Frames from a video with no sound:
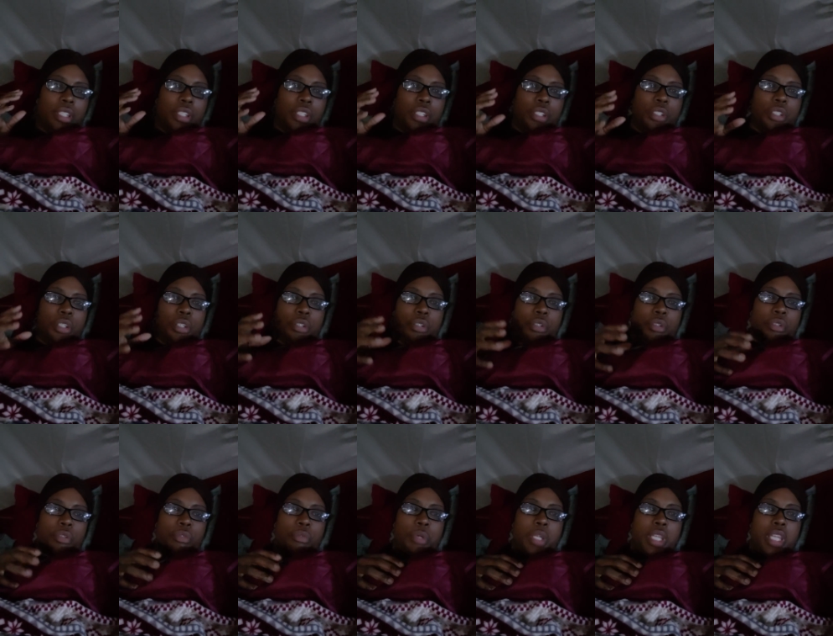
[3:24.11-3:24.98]
you
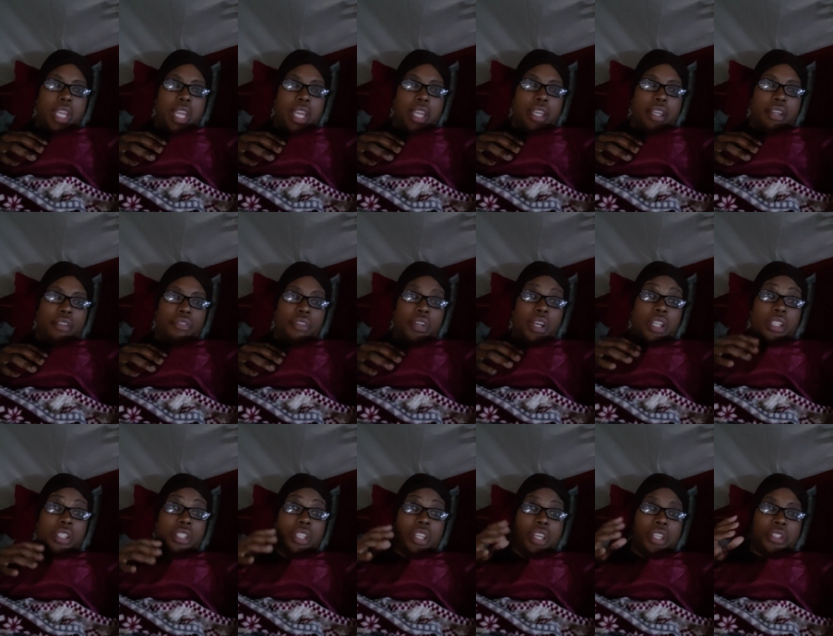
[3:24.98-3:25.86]
know, we have
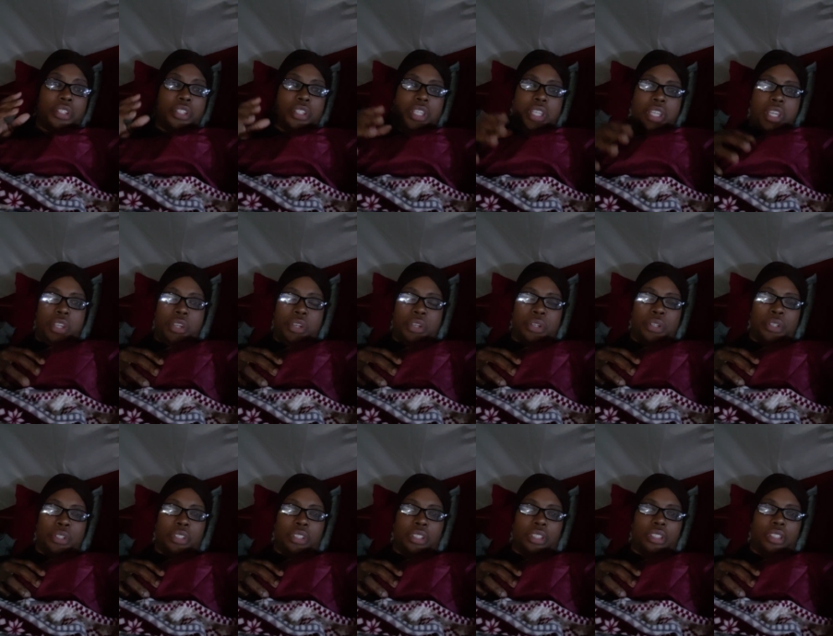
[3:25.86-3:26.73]
another
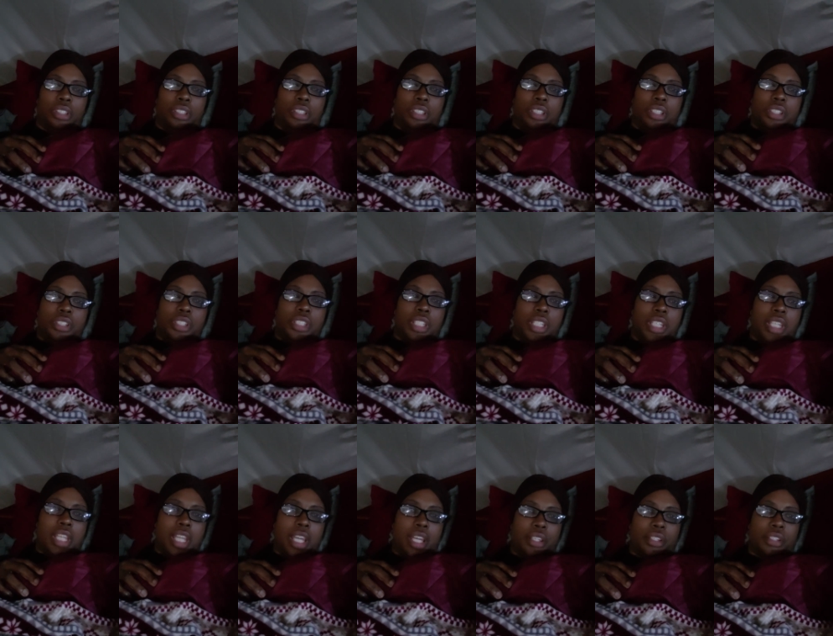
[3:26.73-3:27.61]
year
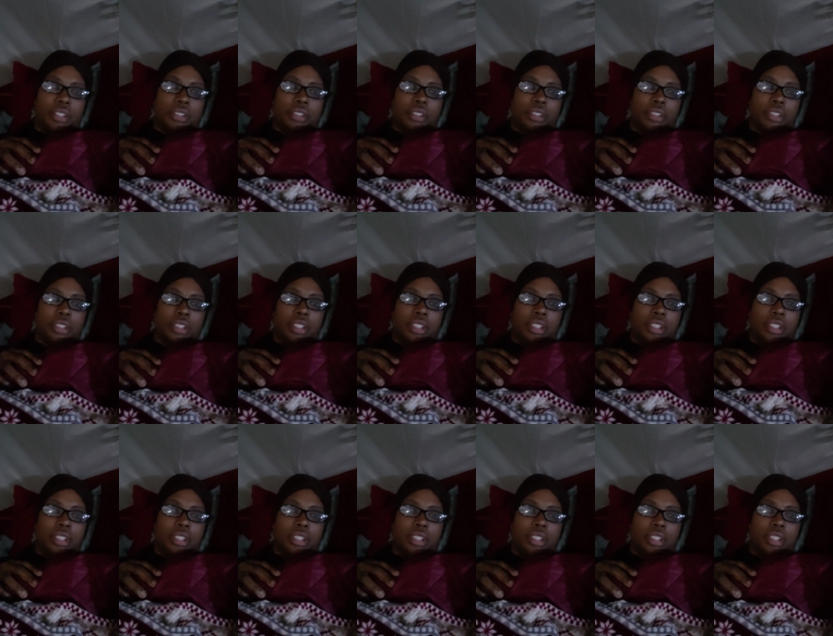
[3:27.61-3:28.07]
together.